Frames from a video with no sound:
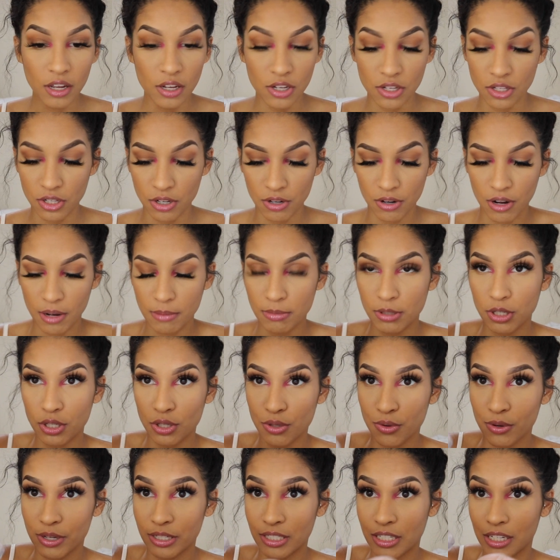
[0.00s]
So I'm
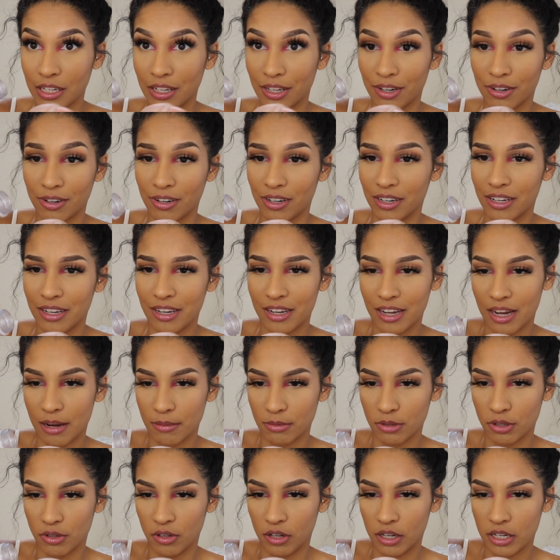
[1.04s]
just going to literally,
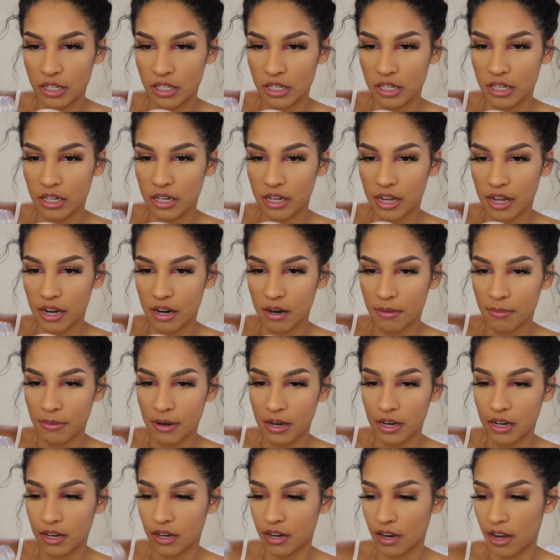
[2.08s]
I'm too lazy to get up,
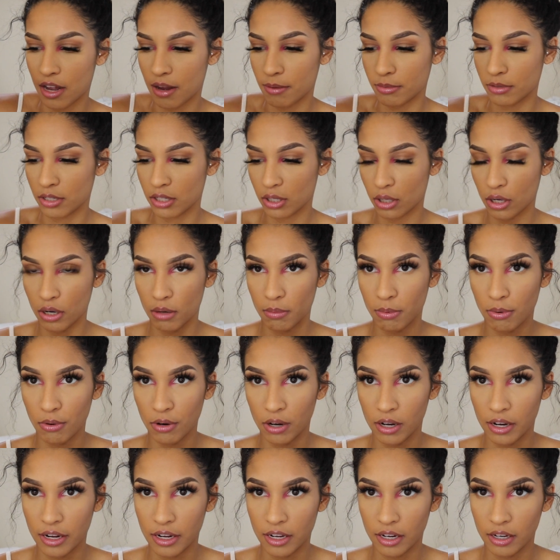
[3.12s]
and I'm just going to
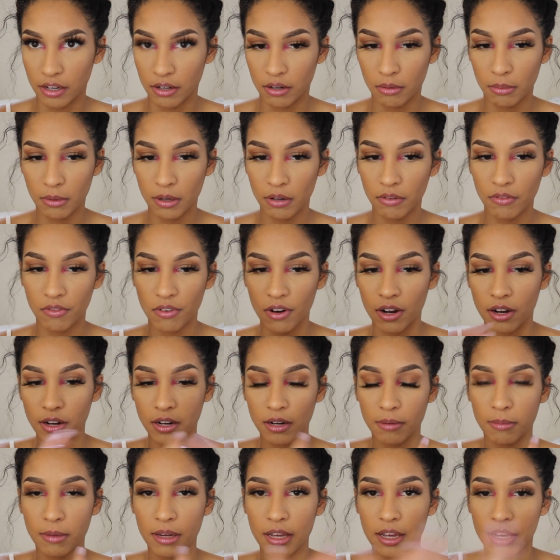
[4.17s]
pour like a little bit of
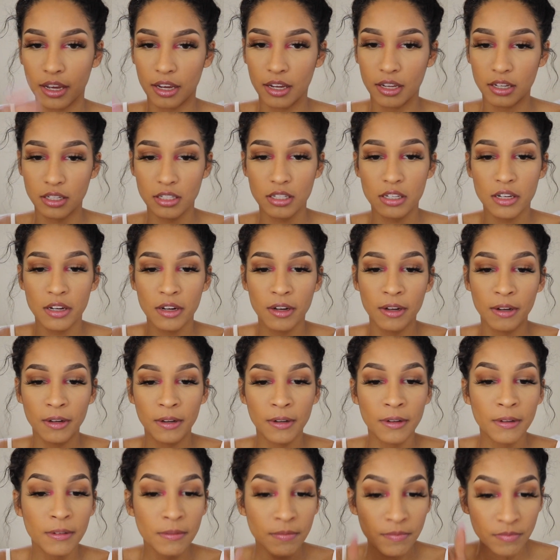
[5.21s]
water in my hands
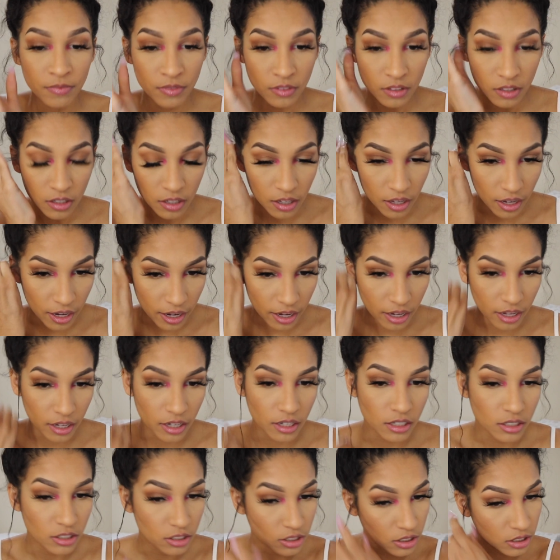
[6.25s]

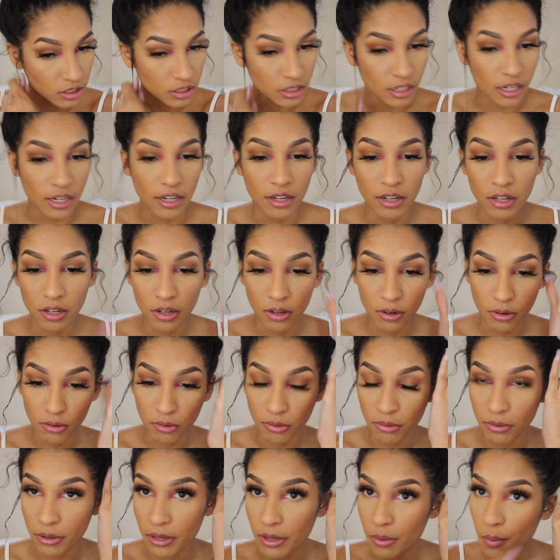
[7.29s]
and just like
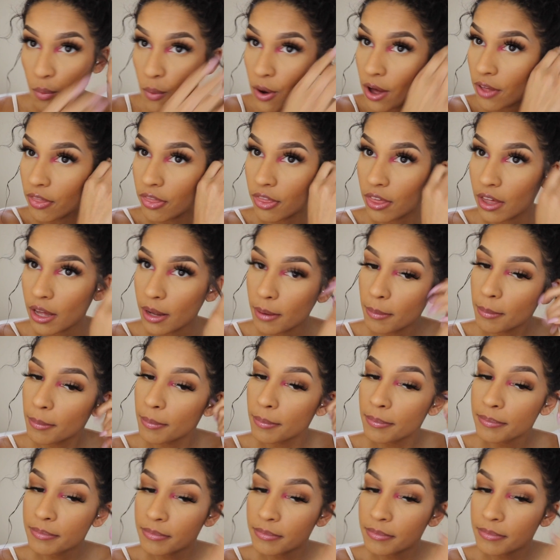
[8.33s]
re-wet them.